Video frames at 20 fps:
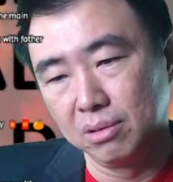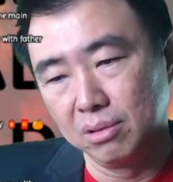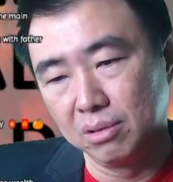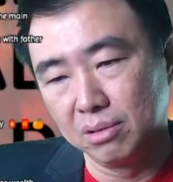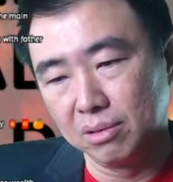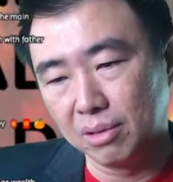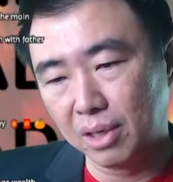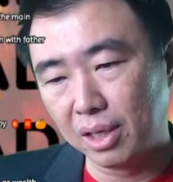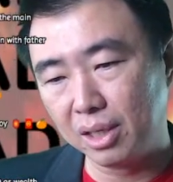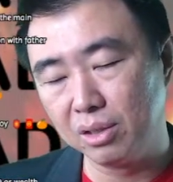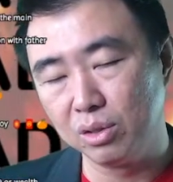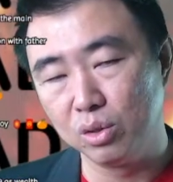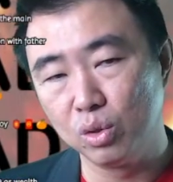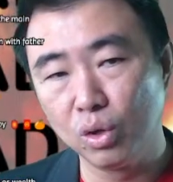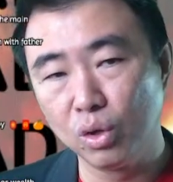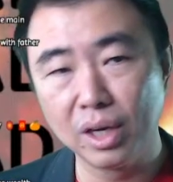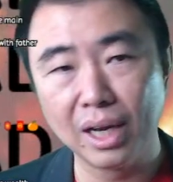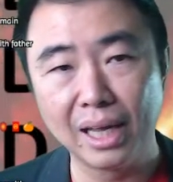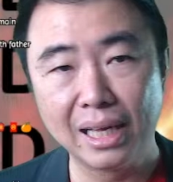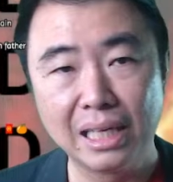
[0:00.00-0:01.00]
Right, you
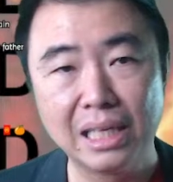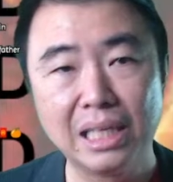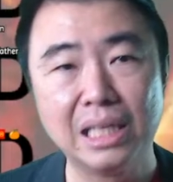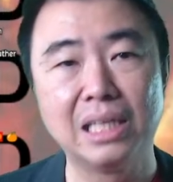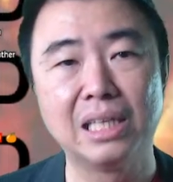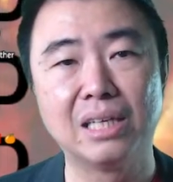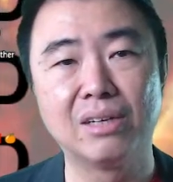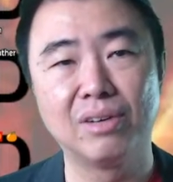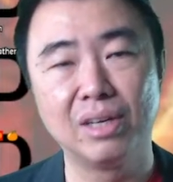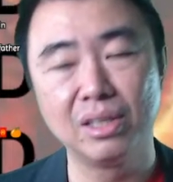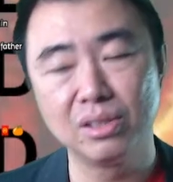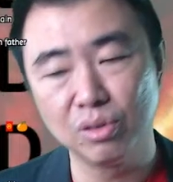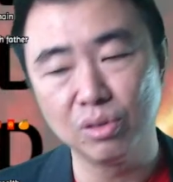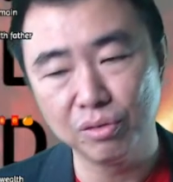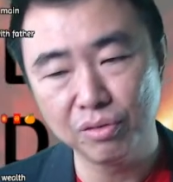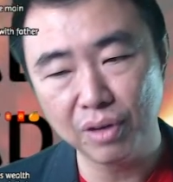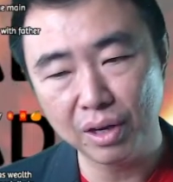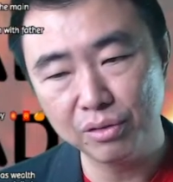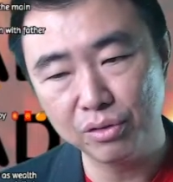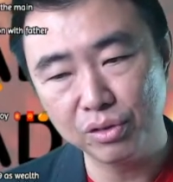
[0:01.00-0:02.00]
don't like it, right? So
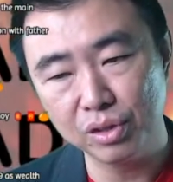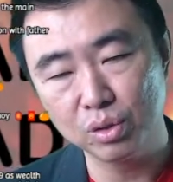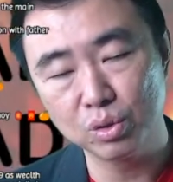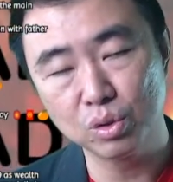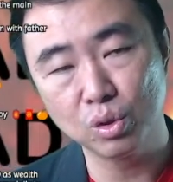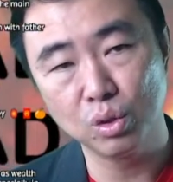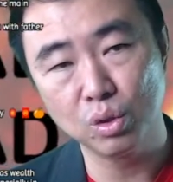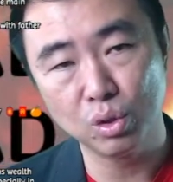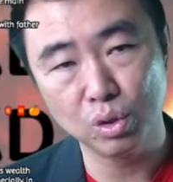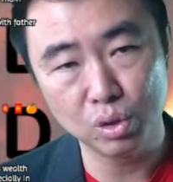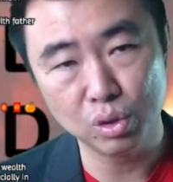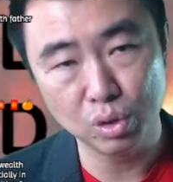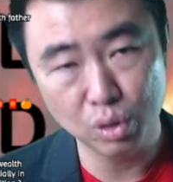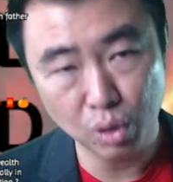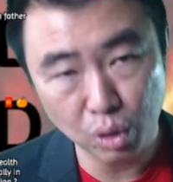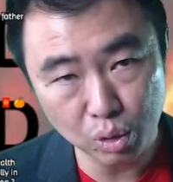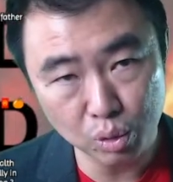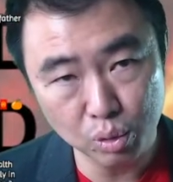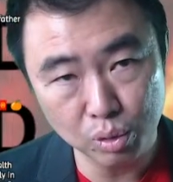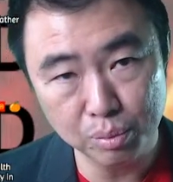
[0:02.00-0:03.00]
5-3 also
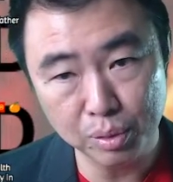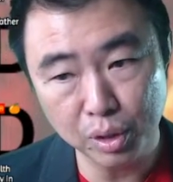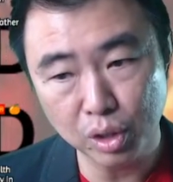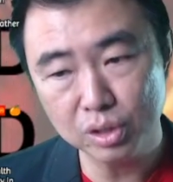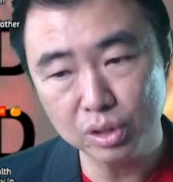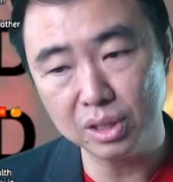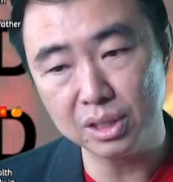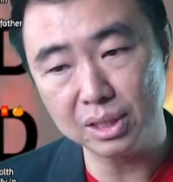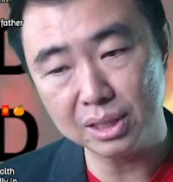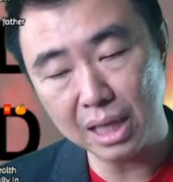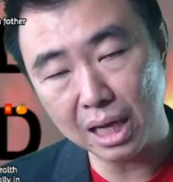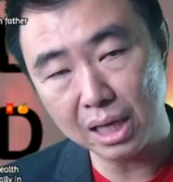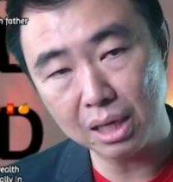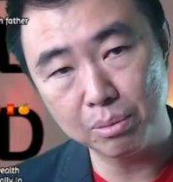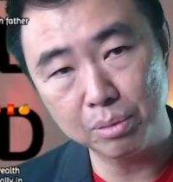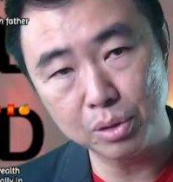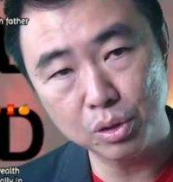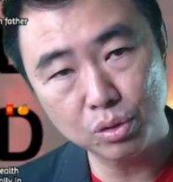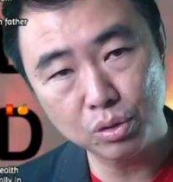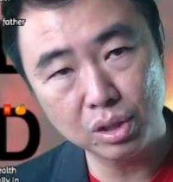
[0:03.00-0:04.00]
not good because the star
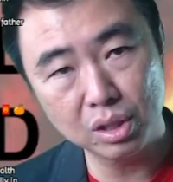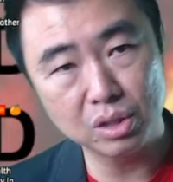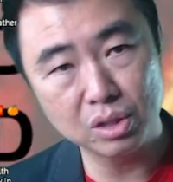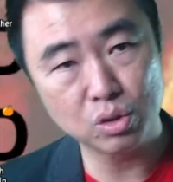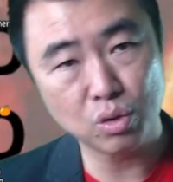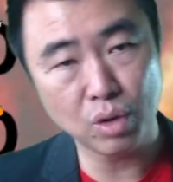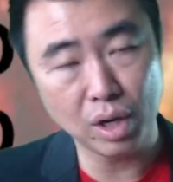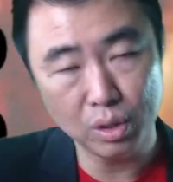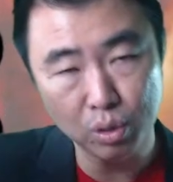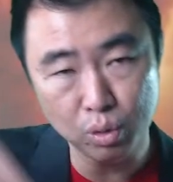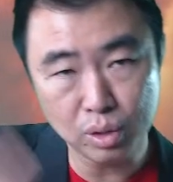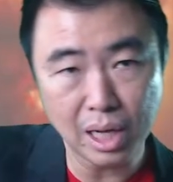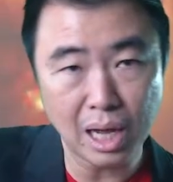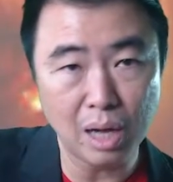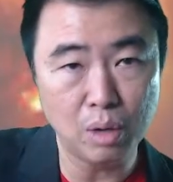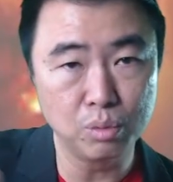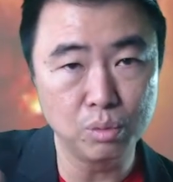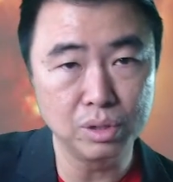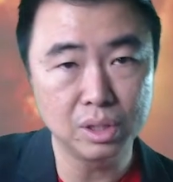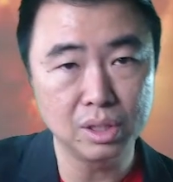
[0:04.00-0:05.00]
number 3 is trying to
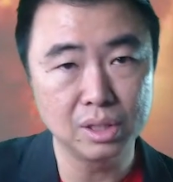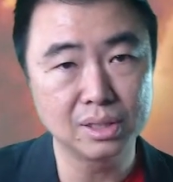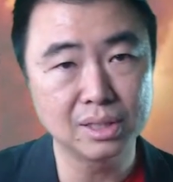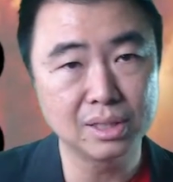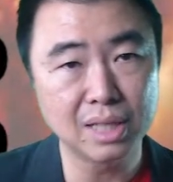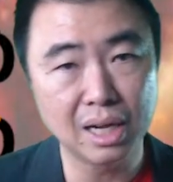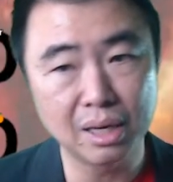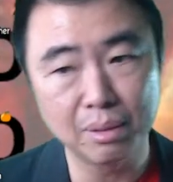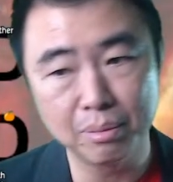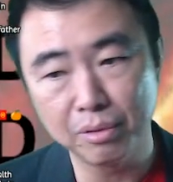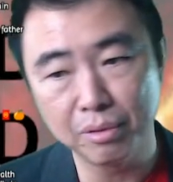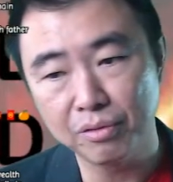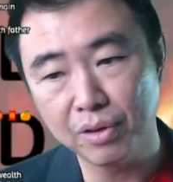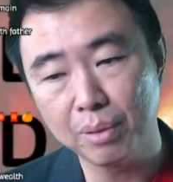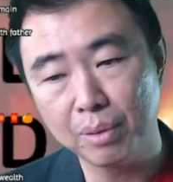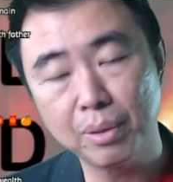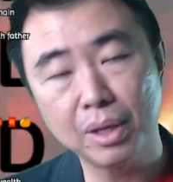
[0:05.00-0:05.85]
counter star number 5.